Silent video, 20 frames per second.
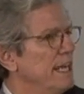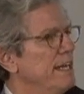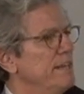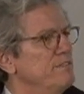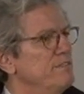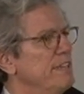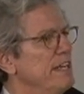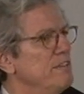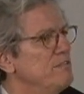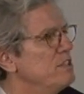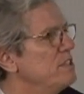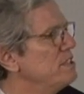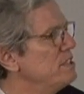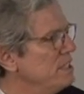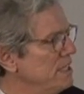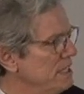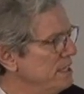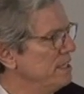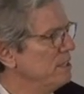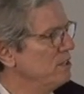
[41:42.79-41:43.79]
I've never
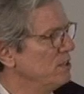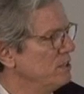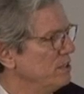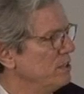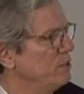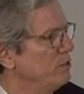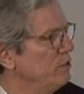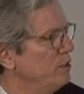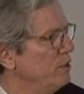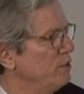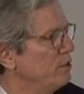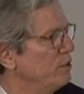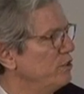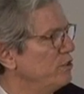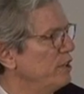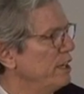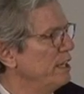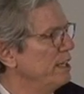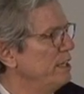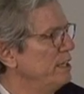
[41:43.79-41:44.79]
seen in all these years the
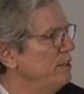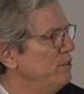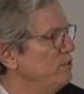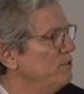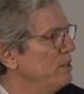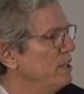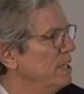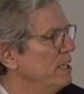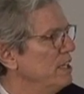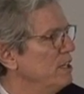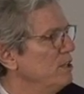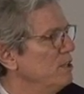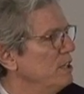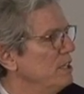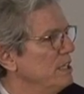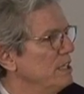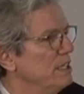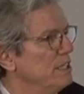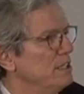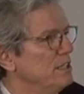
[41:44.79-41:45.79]
Chinese
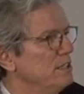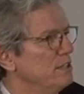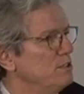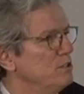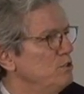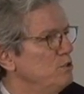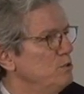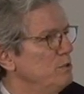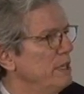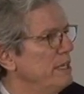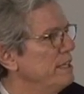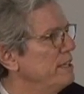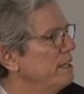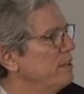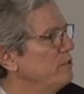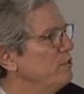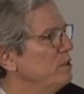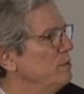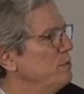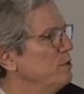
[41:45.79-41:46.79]
do
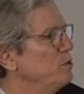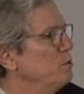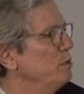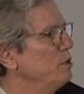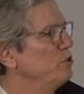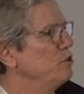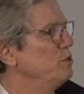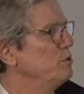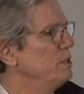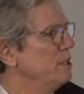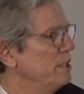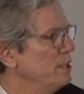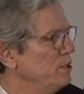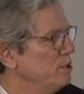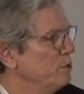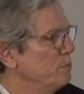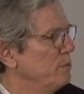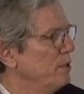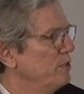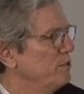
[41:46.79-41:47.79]
anything similar to what you did in
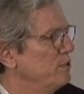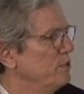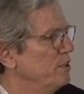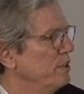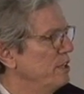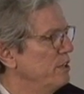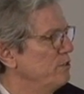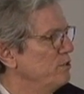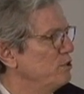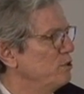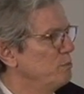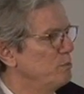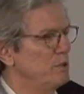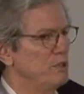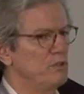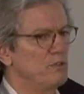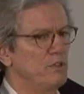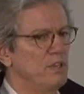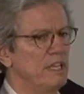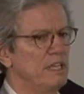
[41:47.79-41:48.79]
your presentation, to
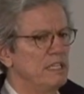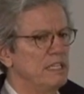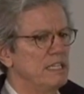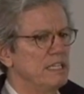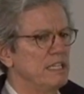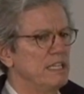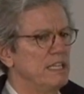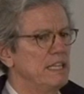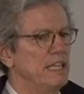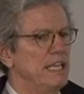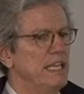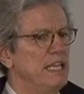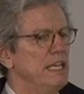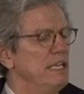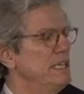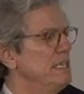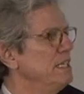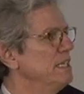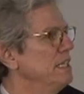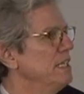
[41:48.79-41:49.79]
present
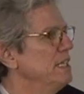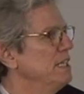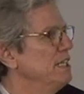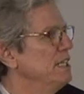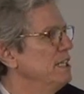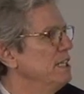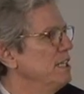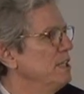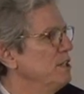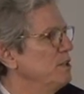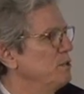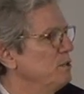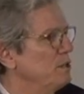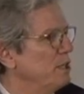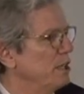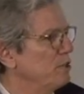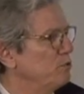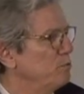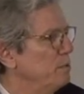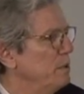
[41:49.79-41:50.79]
their
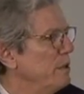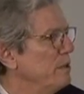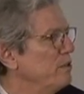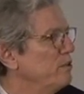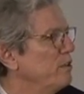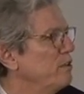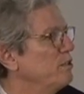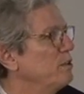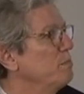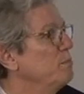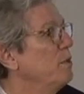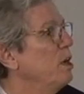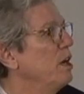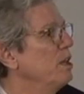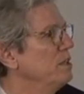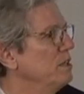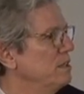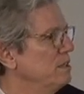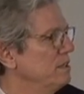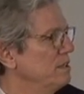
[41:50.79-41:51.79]
experience as a
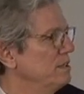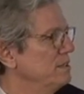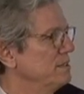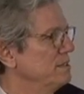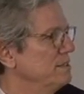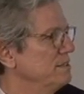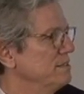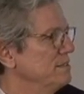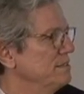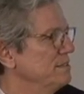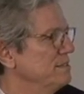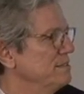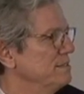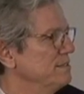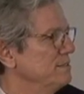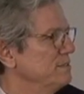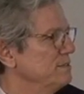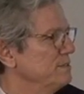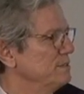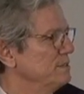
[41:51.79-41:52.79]
model,
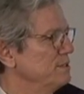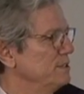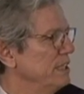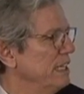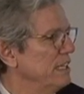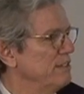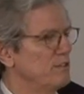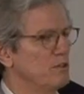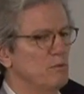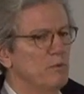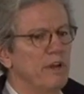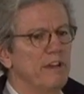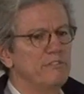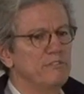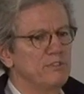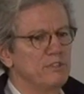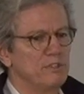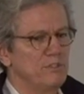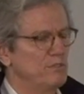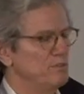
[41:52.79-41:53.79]
as a
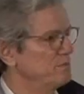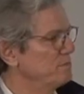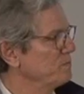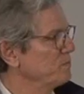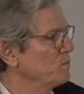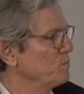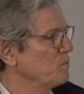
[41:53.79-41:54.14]
reference.